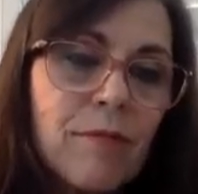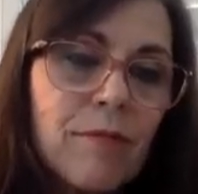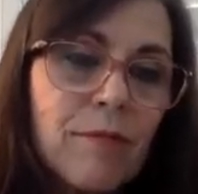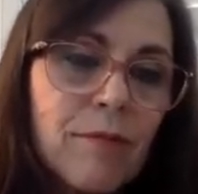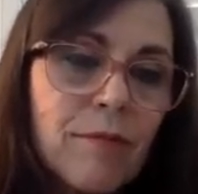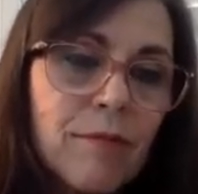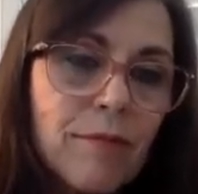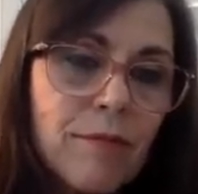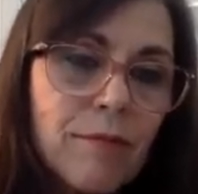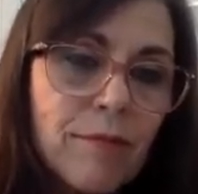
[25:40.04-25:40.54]

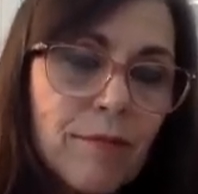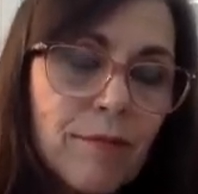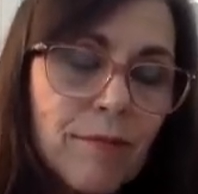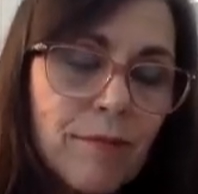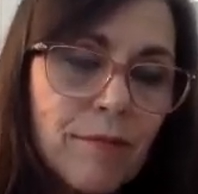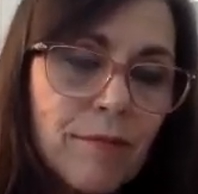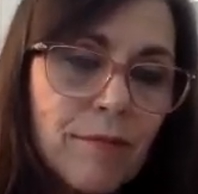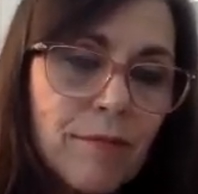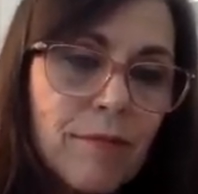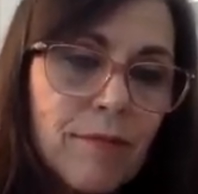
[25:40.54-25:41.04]

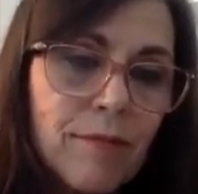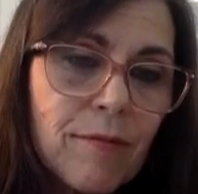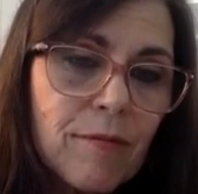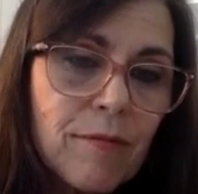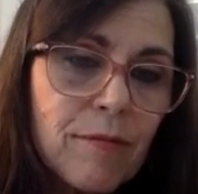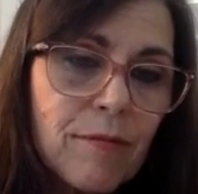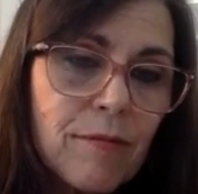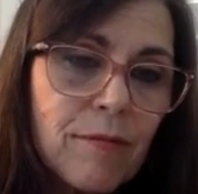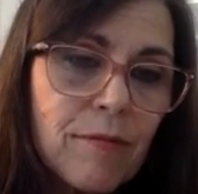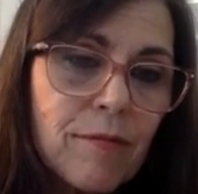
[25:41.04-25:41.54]

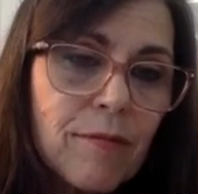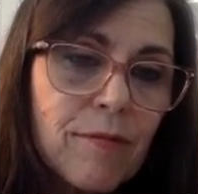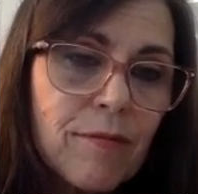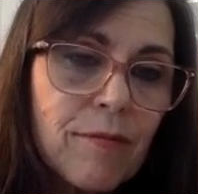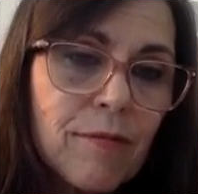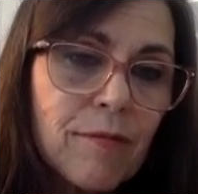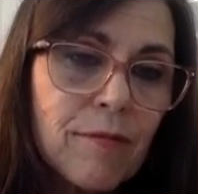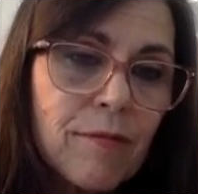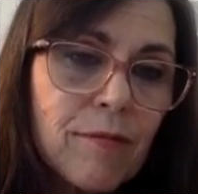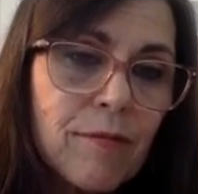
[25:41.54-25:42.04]

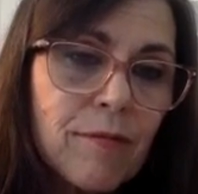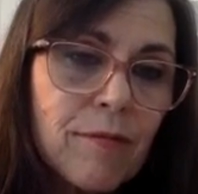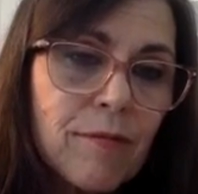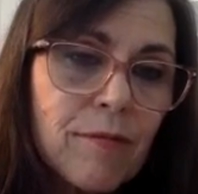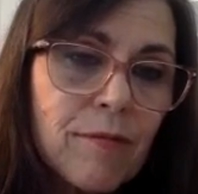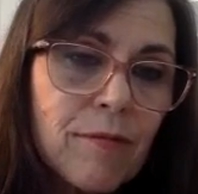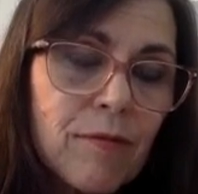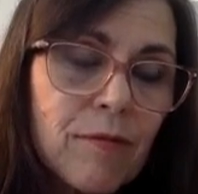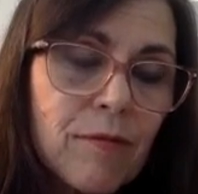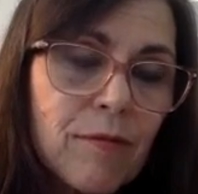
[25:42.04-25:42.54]

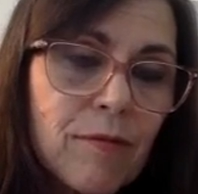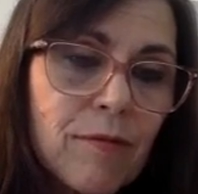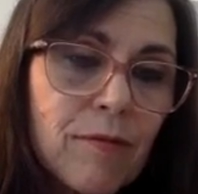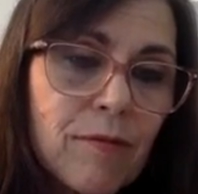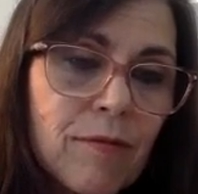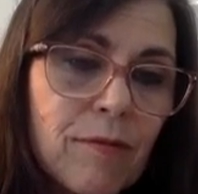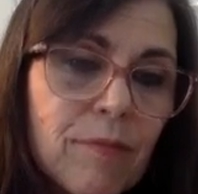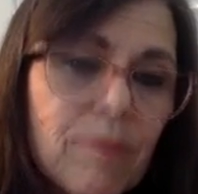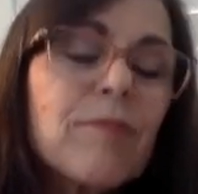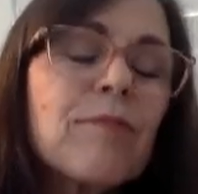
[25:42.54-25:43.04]

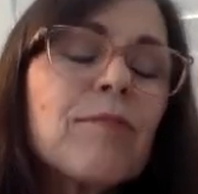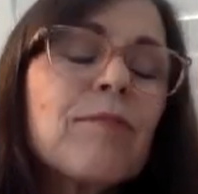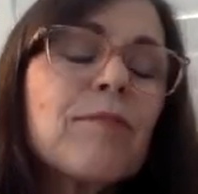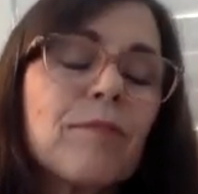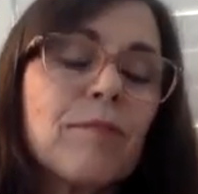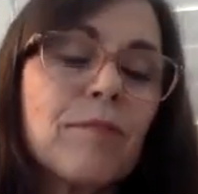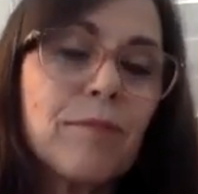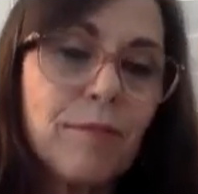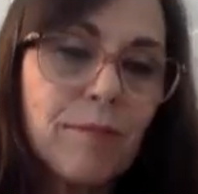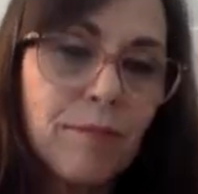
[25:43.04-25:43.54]

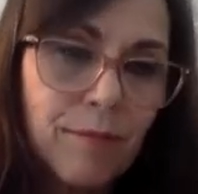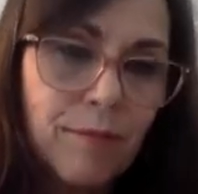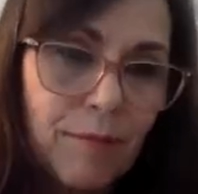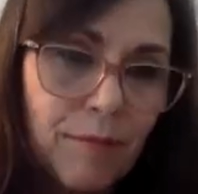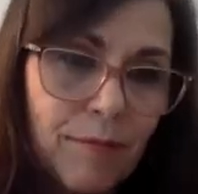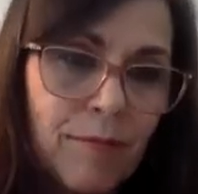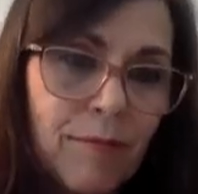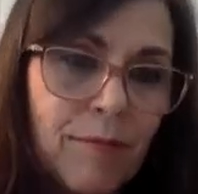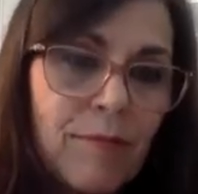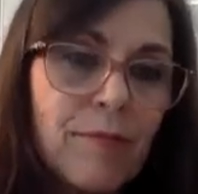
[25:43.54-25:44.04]

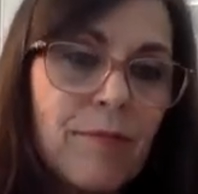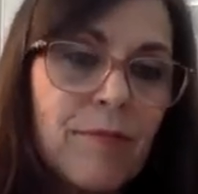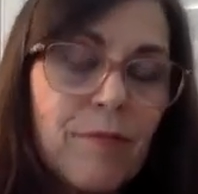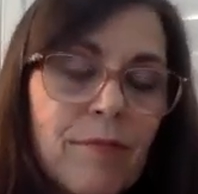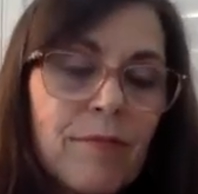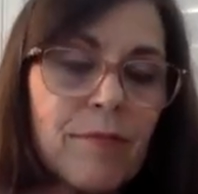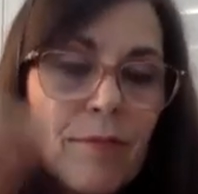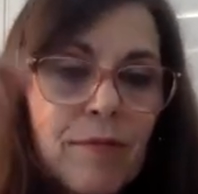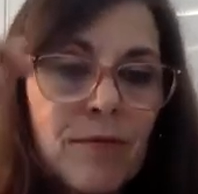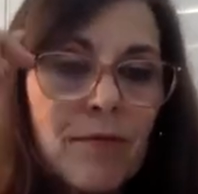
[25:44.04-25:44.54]

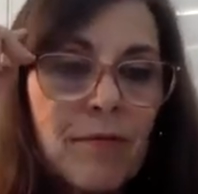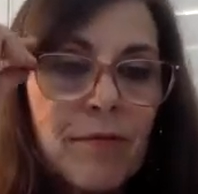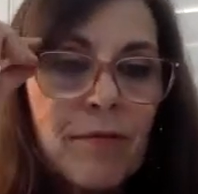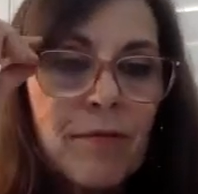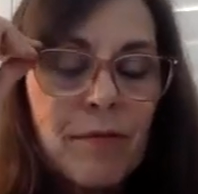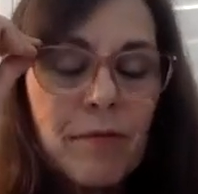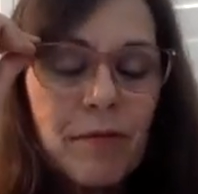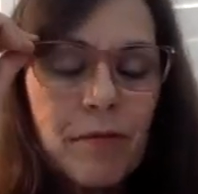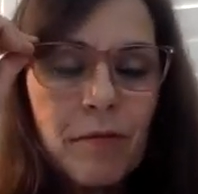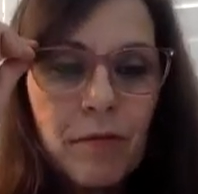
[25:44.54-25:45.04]

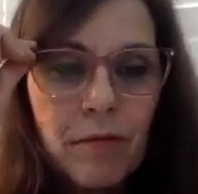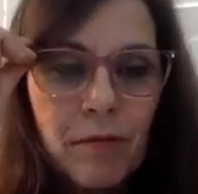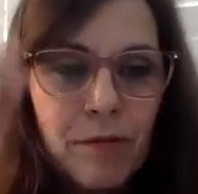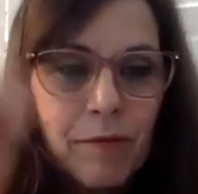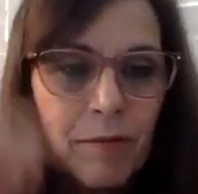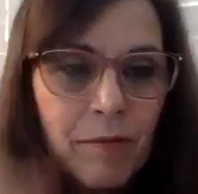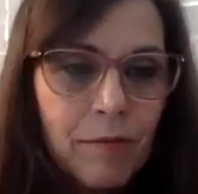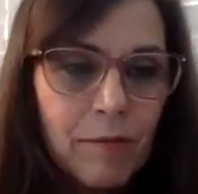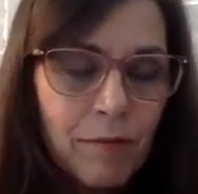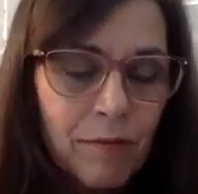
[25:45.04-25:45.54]

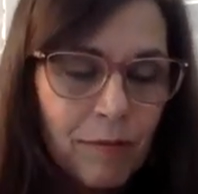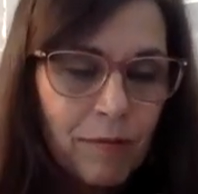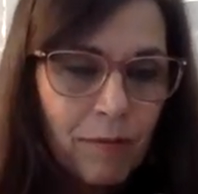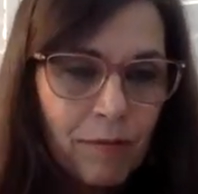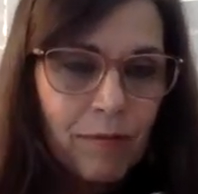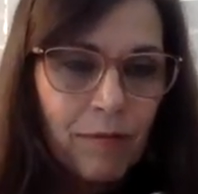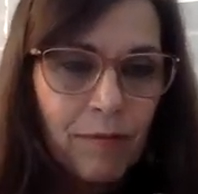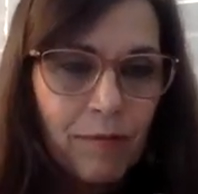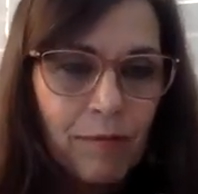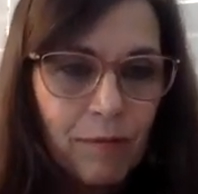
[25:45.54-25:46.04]

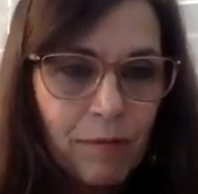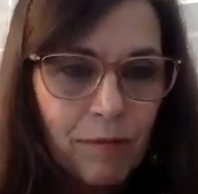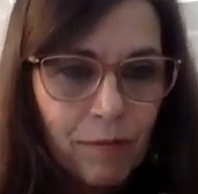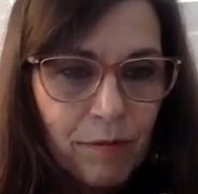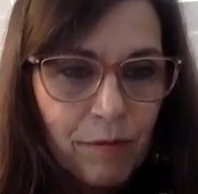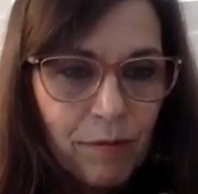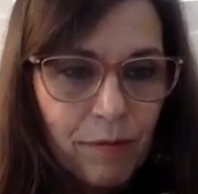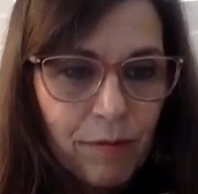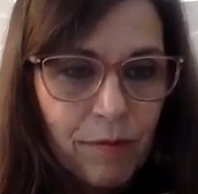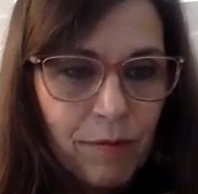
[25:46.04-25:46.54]

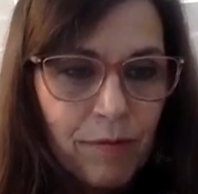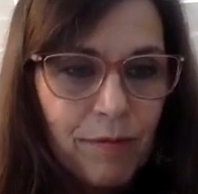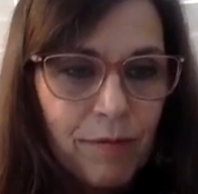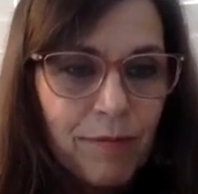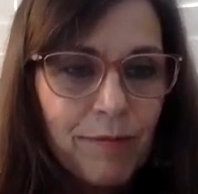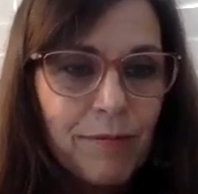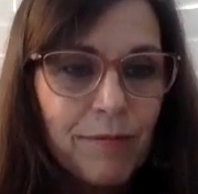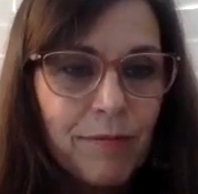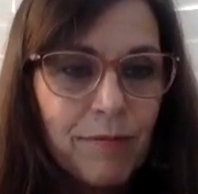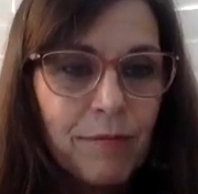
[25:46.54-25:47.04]

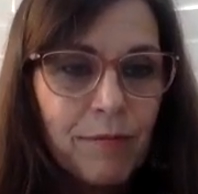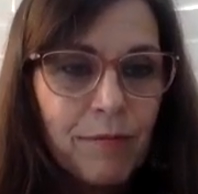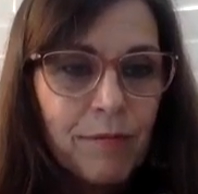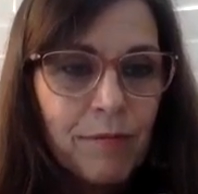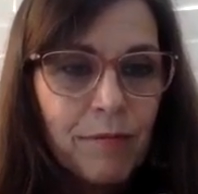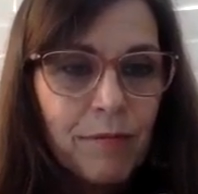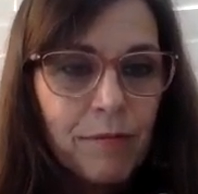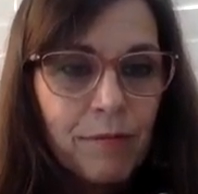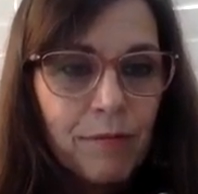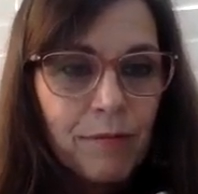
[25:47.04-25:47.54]

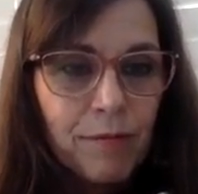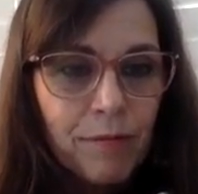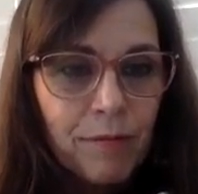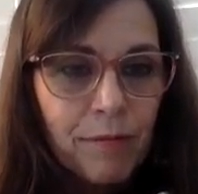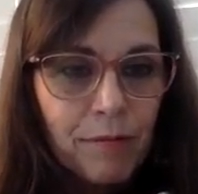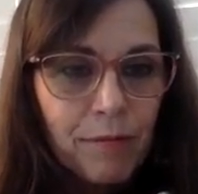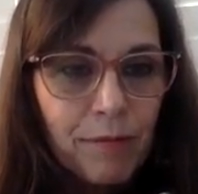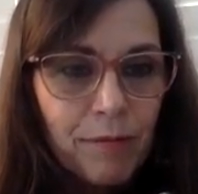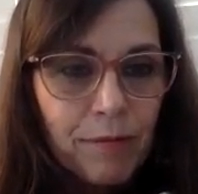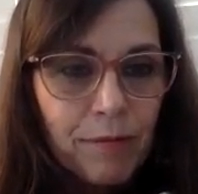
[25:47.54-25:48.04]
The person shown says nothing.